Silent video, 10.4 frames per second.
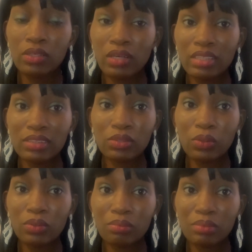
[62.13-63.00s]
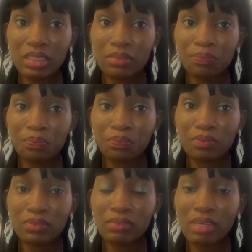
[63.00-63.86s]
God told me
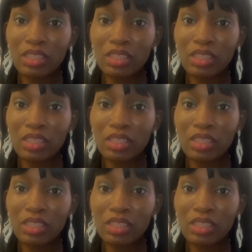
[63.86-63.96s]
I